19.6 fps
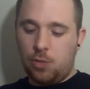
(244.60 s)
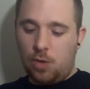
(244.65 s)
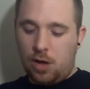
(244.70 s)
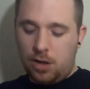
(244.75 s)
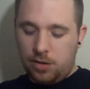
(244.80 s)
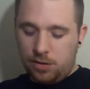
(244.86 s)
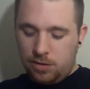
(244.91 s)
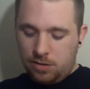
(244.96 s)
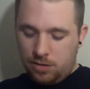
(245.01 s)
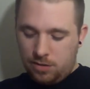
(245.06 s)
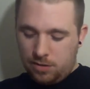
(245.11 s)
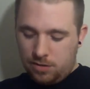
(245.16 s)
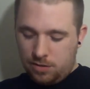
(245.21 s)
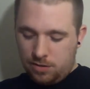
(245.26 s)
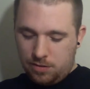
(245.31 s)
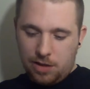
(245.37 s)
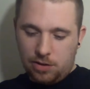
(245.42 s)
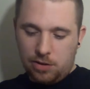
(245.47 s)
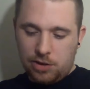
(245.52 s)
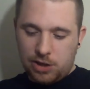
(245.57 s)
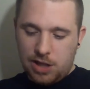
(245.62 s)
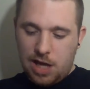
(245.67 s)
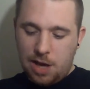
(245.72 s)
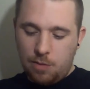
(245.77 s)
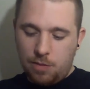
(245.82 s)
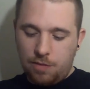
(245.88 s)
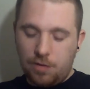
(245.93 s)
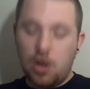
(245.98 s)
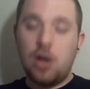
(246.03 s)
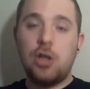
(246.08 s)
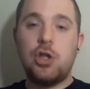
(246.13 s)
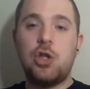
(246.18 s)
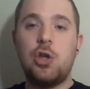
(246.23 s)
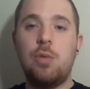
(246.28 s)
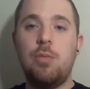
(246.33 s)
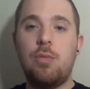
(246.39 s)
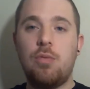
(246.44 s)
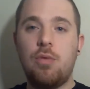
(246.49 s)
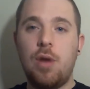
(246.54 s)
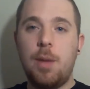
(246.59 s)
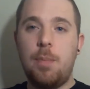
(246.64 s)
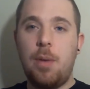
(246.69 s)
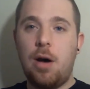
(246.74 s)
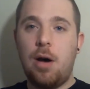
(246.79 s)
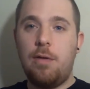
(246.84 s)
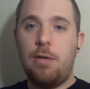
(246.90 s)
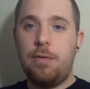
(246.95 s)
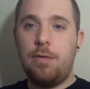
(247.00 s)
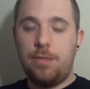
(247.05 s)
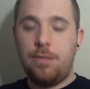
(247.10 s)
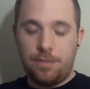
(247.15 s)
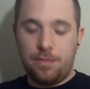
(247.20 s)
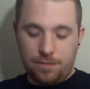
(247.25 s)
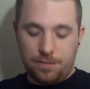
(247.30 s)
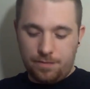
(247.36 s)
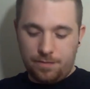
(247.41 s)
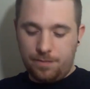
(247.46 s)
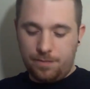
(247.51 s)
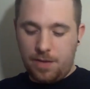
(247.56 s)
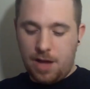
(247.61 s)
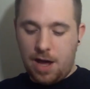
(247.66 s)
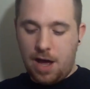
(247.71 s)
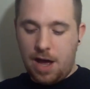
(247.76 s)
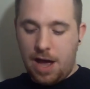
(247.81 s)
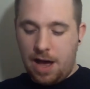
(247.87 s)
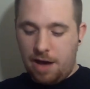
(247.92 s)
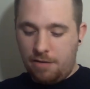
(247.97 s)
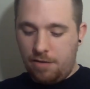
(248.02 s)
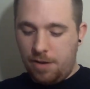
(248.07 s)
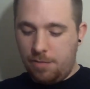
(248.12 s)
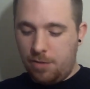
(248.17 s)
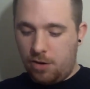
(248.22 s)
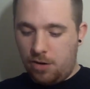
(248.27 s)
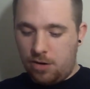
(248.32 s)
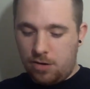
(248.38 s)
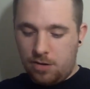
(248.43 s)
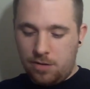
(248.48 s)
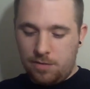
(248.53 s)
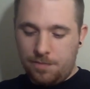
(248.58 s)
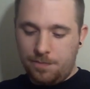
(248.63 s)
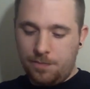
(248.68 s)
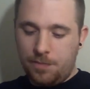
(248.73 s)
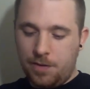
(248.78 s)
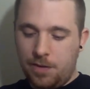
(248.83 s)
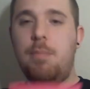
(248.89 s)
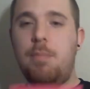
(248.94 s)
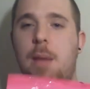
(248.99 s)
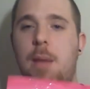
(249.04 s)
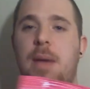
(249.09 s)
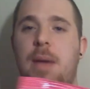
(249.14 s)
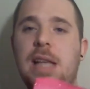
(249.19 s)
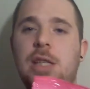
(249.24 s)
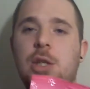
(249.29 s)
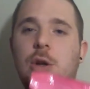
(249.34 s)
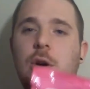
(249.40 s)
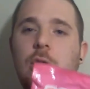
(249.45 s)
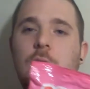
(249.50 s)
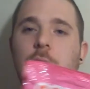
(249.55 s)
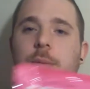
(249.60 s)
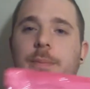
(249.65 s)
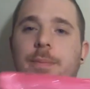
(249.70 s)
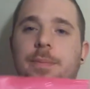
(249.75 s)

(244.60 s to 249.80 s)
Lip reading: one. It looks like we've got some rip-off Haribo. Bebetto.